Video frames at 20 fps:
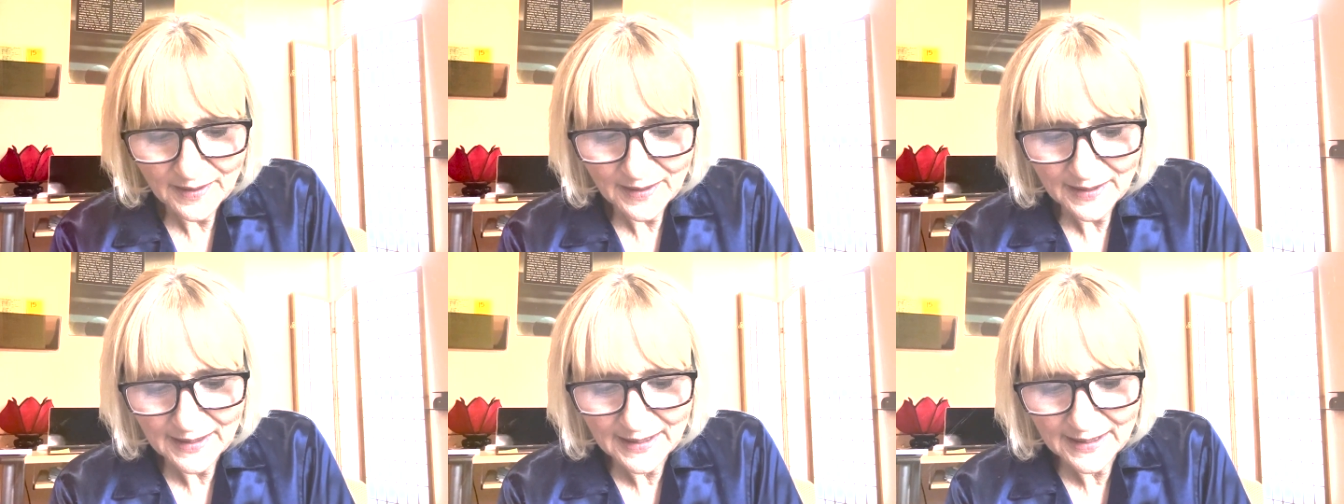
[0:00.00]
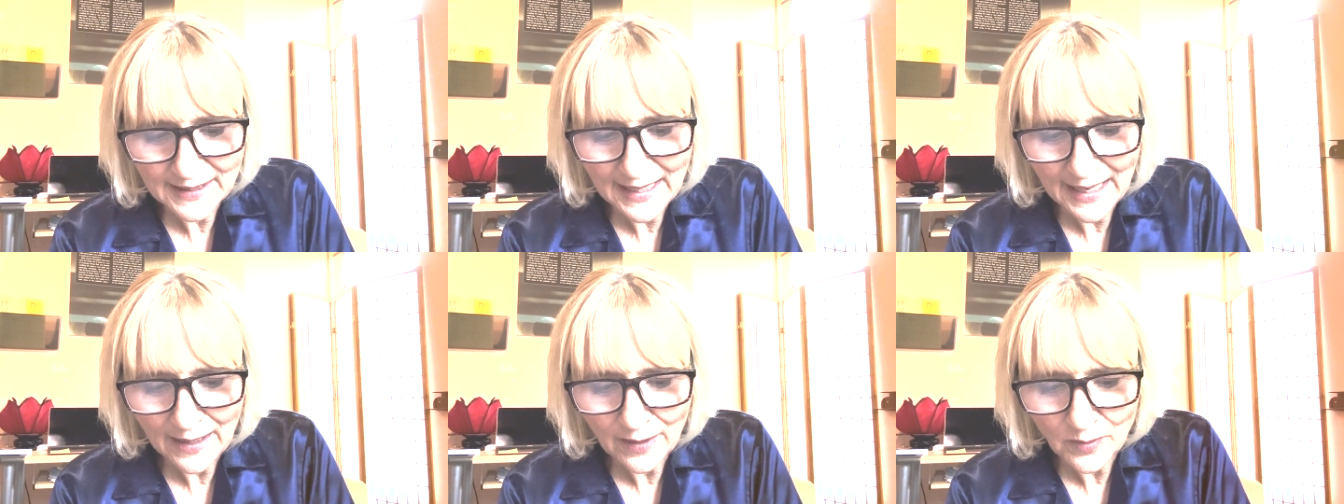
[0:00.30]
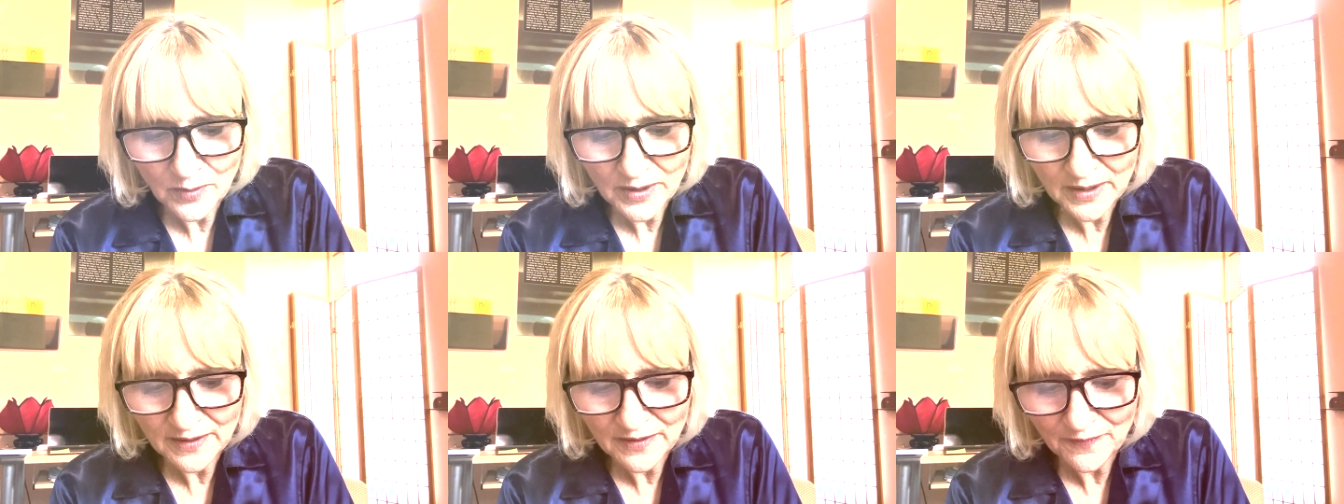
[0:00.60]
Get
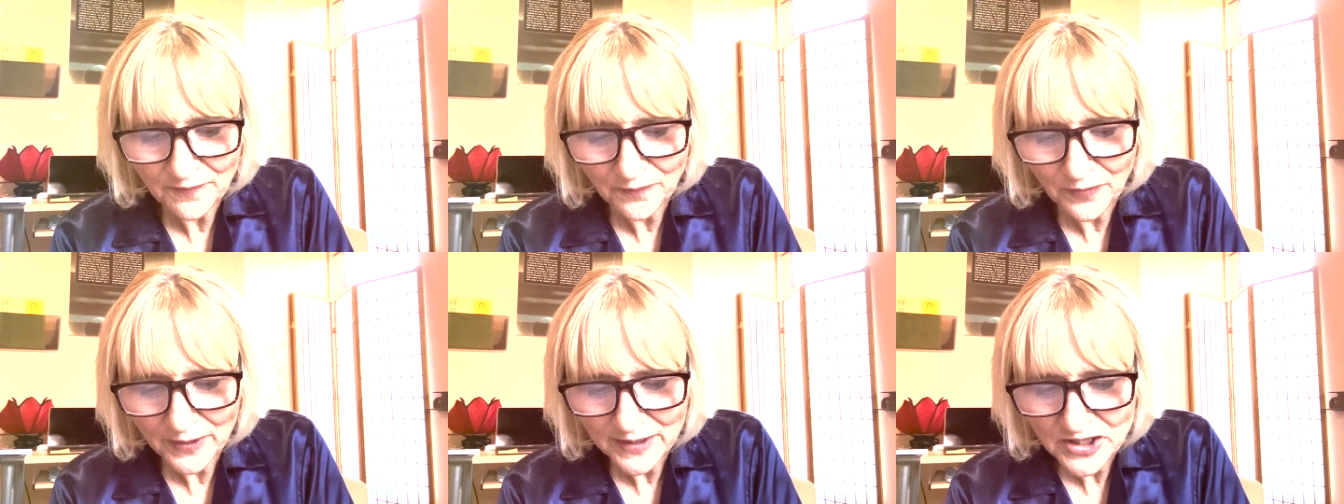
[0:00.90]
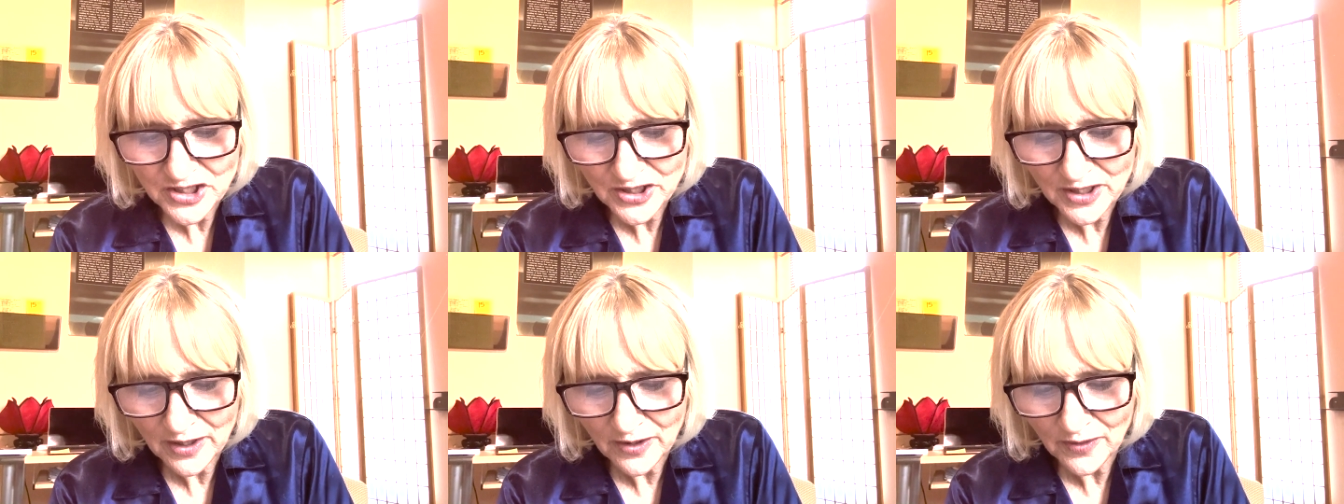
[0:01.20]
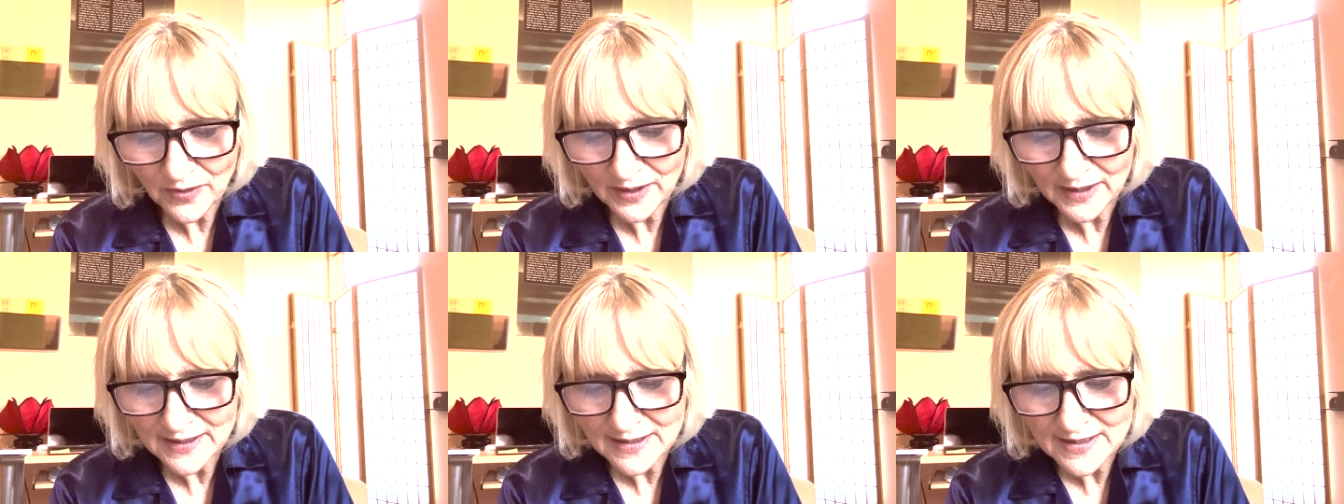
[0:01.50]
out in the fresh air
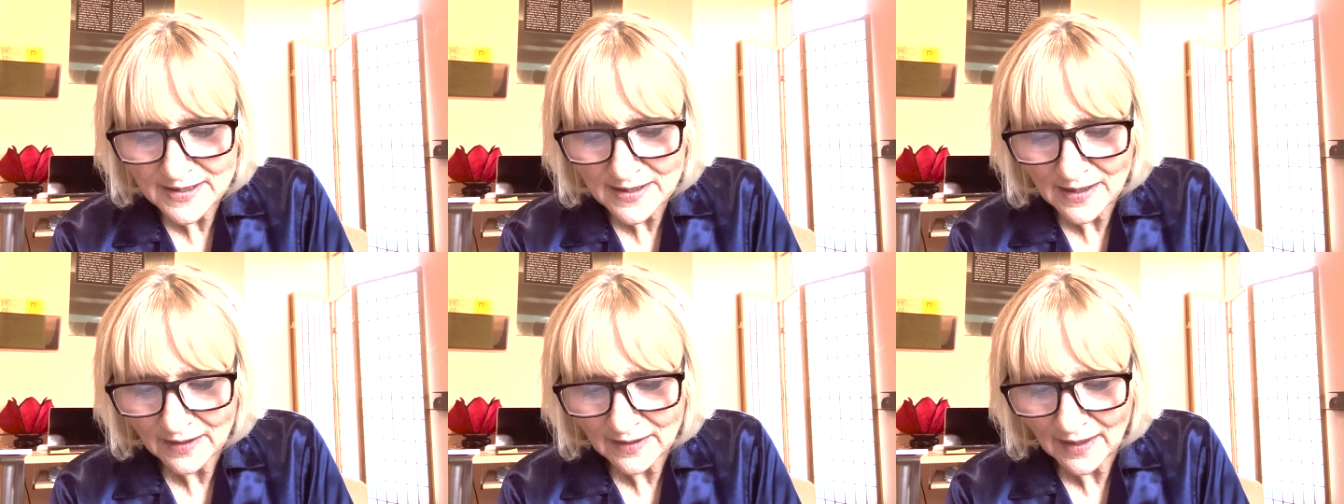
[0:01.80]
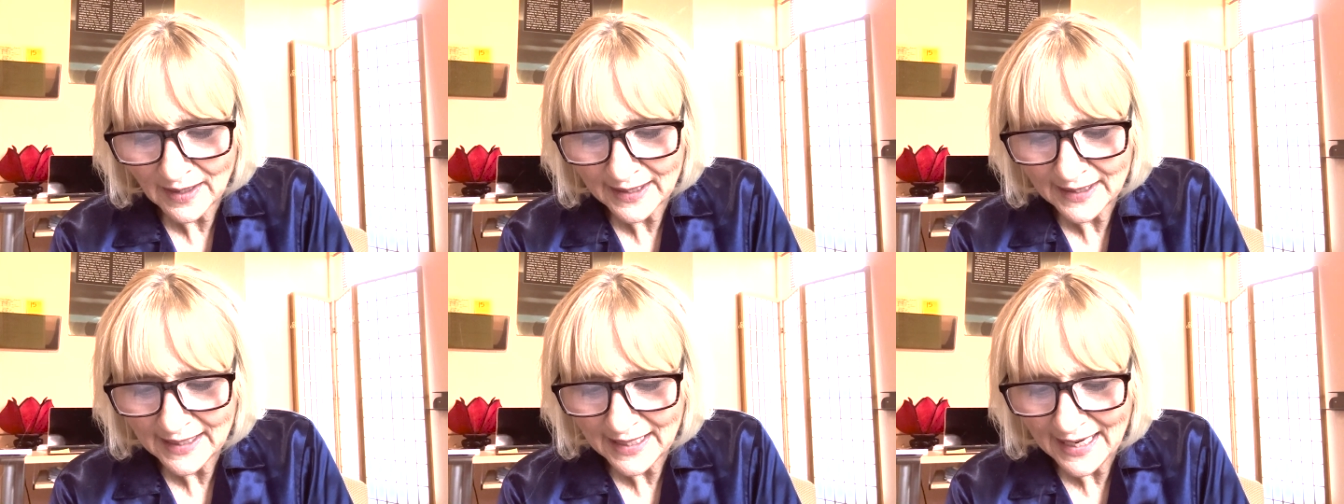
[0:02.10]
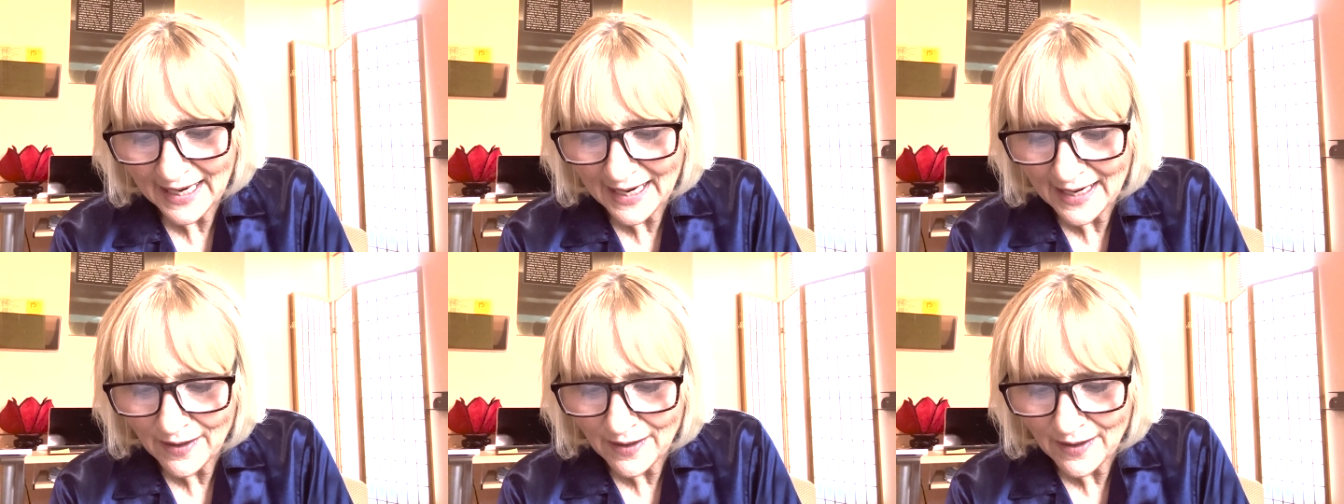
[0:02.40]
and sunlight